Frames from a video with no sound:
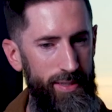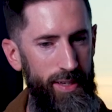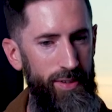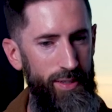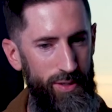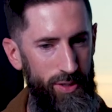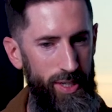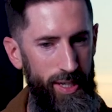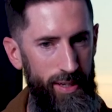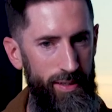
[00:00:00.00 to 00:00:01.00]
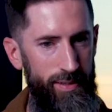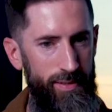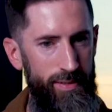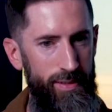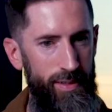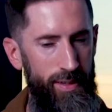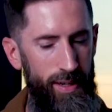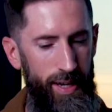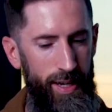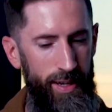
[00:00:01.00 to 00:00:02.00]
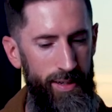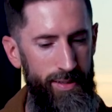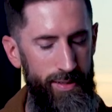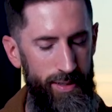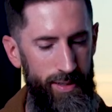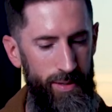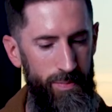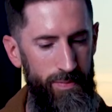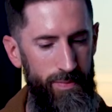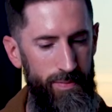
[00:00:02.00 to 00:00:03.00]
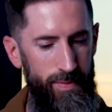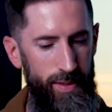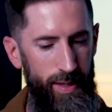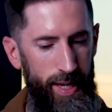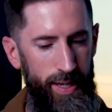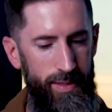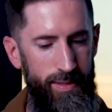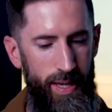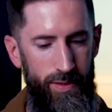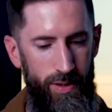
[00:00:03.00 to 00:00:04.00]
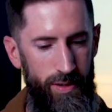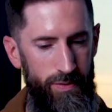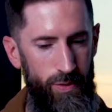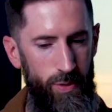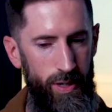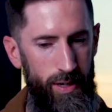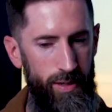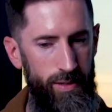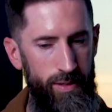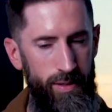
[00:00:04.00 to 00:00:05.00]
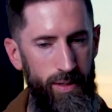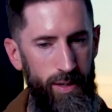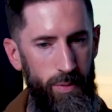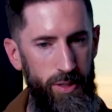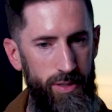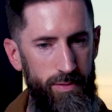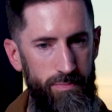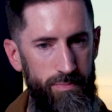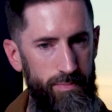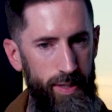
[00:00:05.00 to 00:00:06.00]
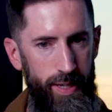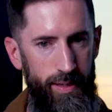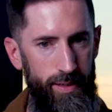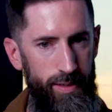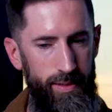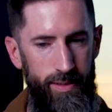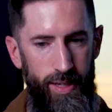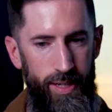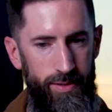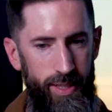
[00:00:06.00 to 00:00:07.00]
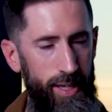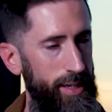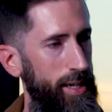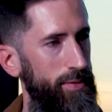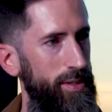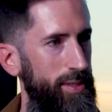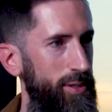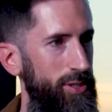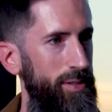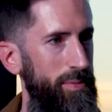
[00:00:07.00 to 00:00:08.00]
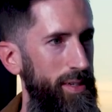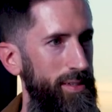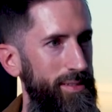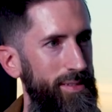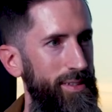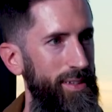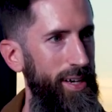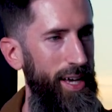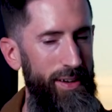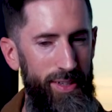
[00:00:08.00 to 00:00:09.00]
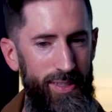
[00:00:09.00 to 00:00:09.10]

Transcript: A7S3 and A7R4, which like I don't need that kind of resolution, but I have it.